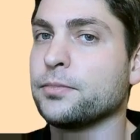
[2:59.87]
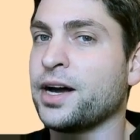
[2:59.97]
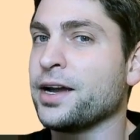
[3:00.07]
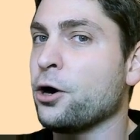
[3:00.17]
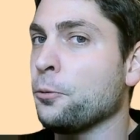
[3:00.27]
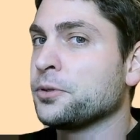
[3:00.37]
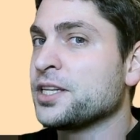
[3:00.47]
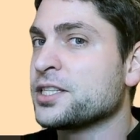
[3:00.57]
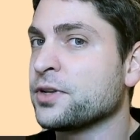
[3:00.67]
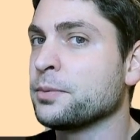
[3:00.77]
I hope
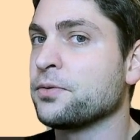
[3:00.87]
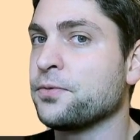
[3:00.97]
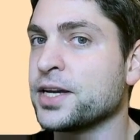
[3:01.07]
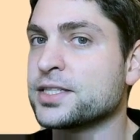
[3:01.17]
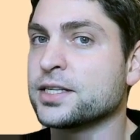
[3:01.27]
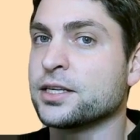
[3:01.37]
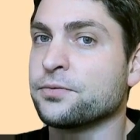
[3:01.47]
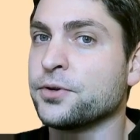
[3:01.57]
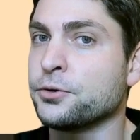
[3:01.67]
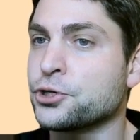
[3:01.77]
this will be fixed in the
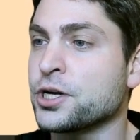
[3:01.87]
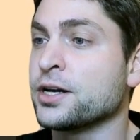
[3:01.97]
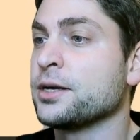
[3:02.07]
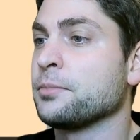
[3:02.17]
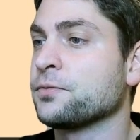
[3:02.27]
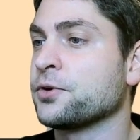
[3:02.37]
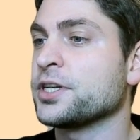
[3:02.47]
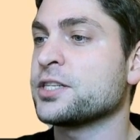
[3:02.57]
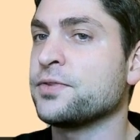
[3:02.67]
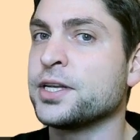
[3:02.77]
future, but for
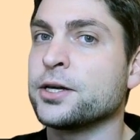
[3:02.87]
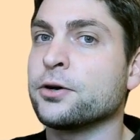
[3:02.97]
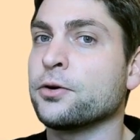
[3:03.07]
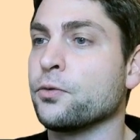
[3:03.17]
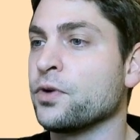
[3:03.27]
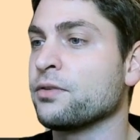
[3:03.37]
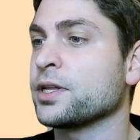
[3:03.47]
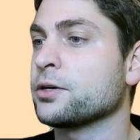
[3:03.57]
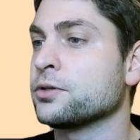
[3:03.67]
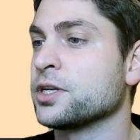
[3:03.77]
this video we will
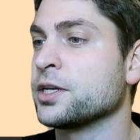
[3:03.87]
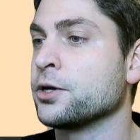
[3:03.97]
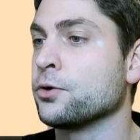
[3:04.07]
continue